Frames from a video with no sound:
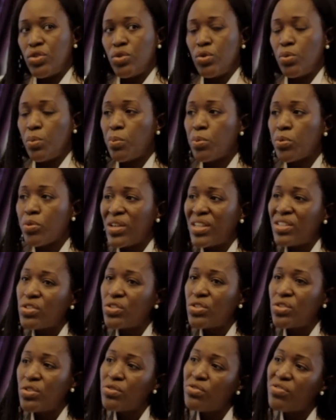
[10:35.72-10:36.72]
to
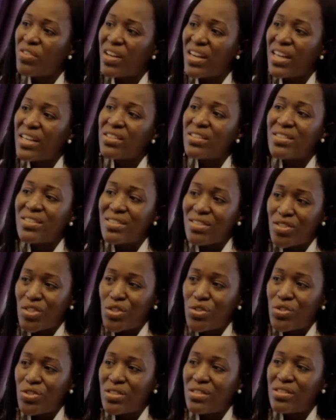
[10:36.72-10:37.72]
preach to financial
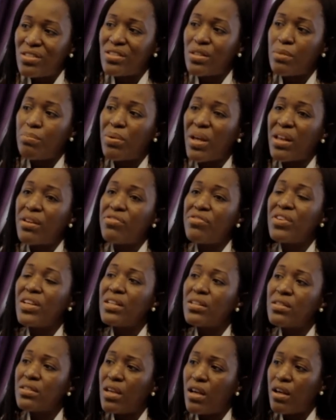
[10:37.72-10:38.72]
institutions: the
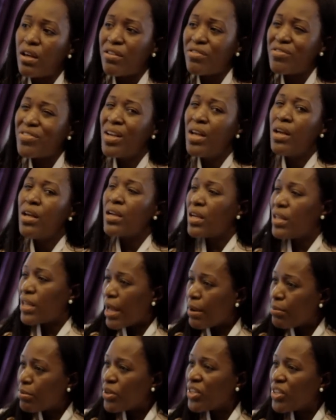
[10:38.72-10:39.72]
benefit of
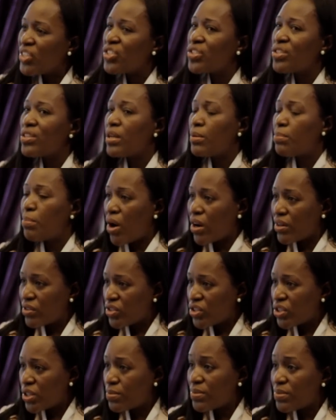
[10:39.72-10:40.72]
collaboration and
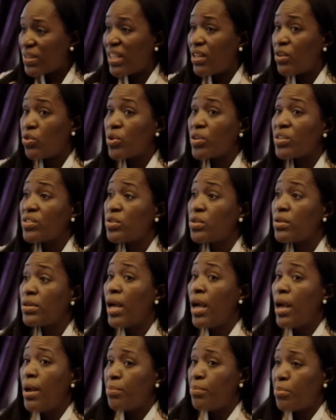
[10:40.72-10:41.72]
partnerships in order to
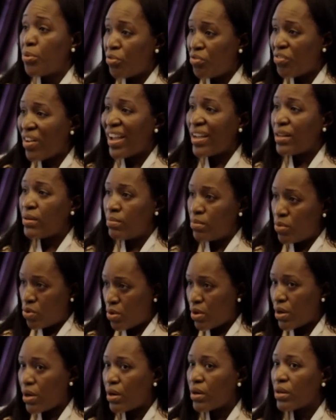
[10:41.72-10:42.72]
provide
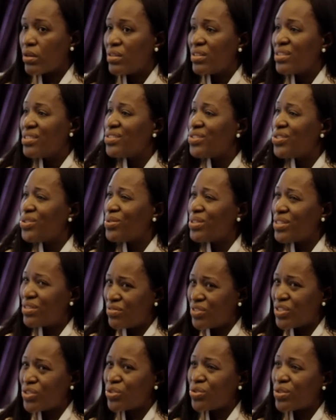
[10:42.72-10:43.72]
more to
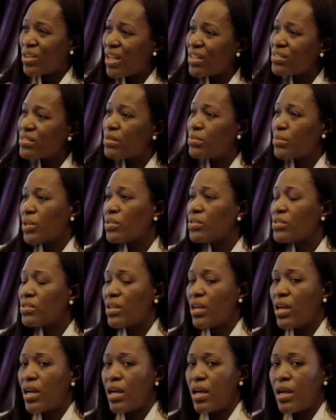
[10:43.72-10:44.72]
individual customers
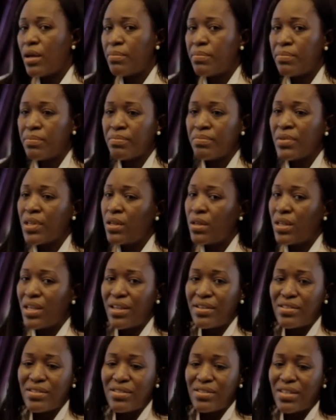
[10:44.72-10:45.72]

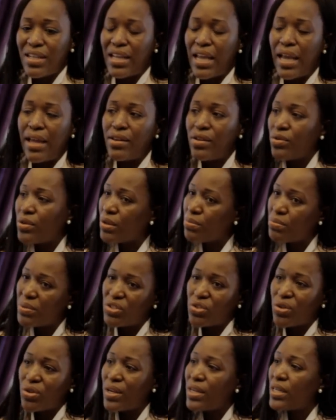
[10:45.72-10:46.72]
because um, again you can be
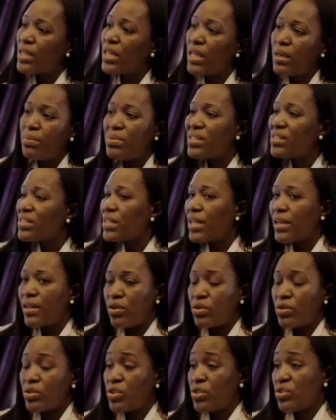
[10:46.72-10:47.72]
trying to keep this
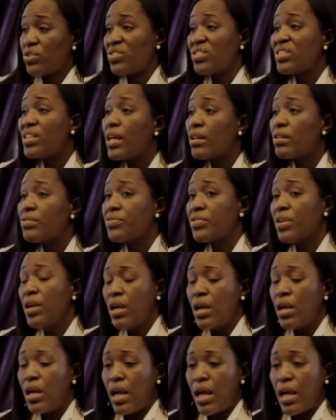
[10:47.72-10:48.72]
client all to yourself
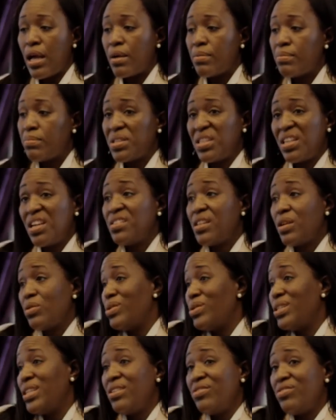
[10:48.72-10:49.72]
um, but then they
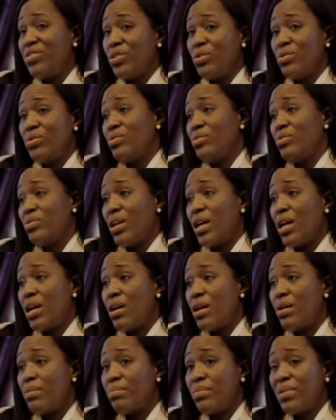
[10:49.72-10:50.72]
will leave you
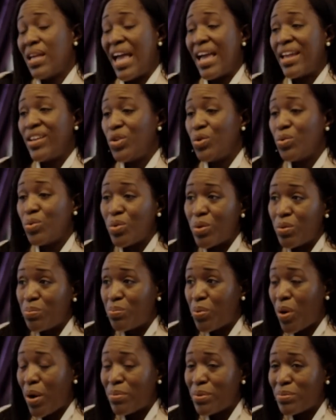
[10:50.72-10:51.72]
um, and you will
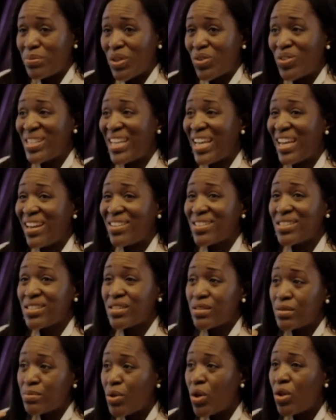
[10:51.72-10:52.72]
probably only get a
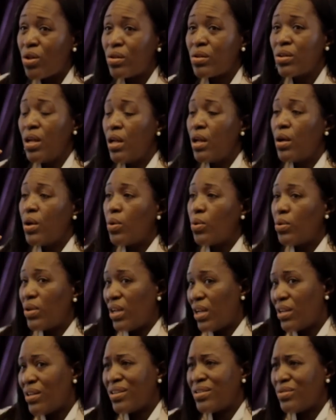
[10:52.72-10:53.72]
small
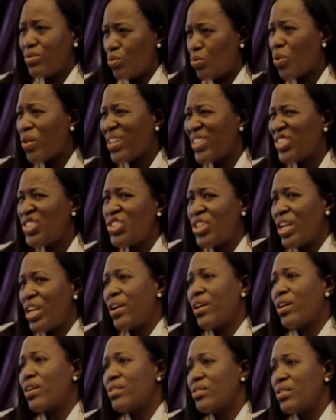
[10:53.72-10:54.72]
uh, wallet
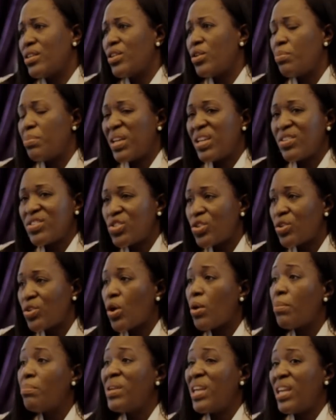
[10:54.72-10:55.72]
share you know because you're
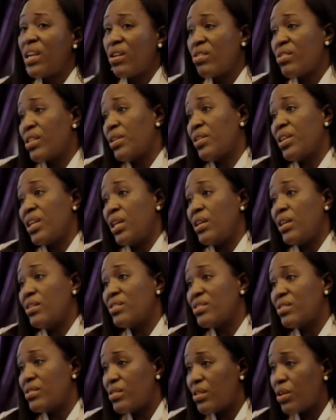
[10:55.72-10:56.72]
not meeting all their needs
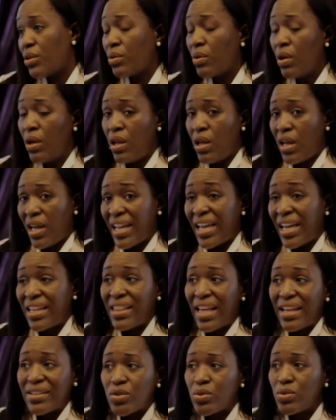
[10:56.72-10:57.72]
so again
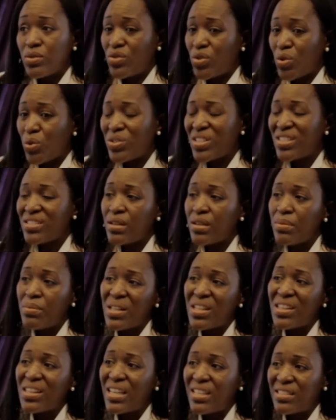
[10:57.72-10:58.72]
that's those are some
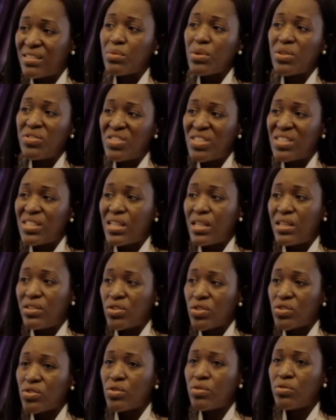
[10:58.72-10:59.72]
of the things that we've seen
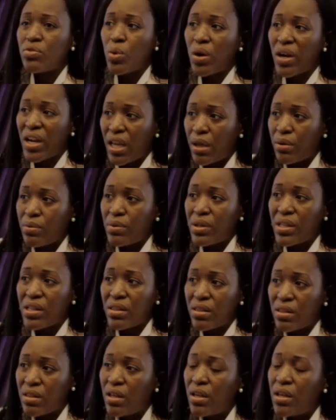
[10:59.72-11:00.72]
just sort of working with
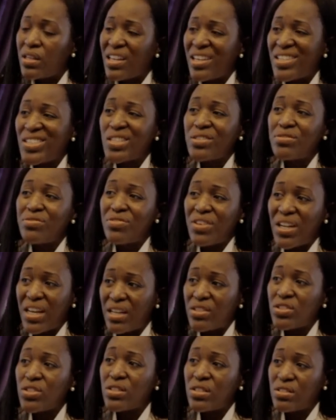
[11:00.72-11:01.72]
nigerian
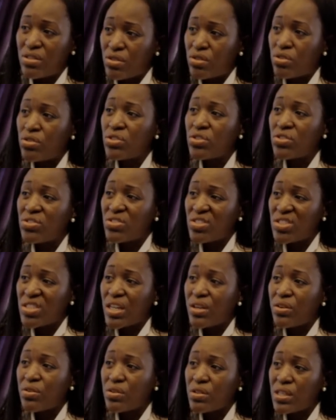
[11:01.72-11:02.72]
financial institutions
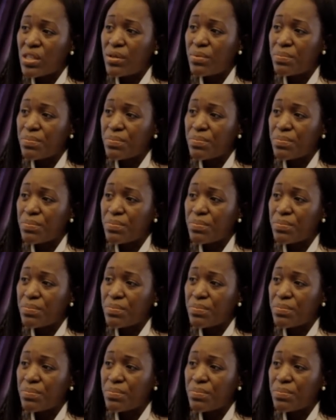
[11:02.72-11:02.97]
generally